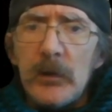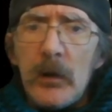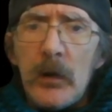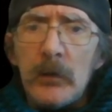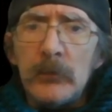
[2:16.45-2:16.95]

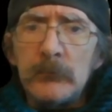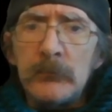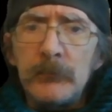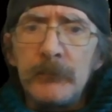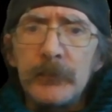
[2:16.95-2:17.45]

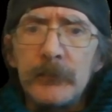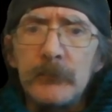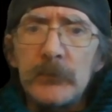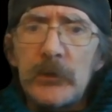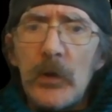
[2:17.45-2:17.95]
Um,
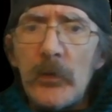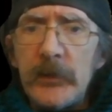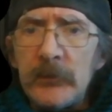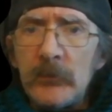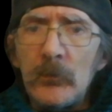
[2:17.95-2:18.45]

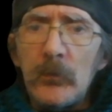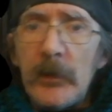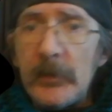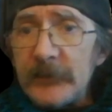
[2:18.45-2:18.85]
Going way,